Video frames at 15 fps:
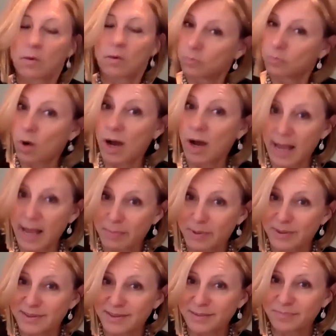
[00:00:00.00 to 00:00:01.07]
And what
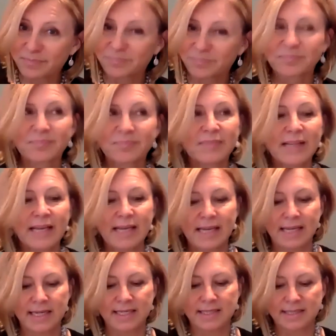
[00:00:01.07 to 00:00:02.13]
happened
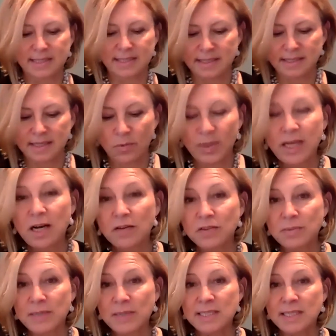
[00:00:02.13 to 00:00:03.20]
is, a week
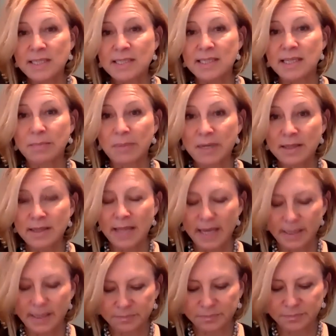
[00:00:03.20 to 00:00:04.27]
after my 16th
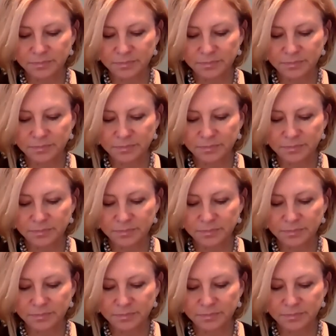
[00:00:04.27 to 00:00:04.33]
birthday,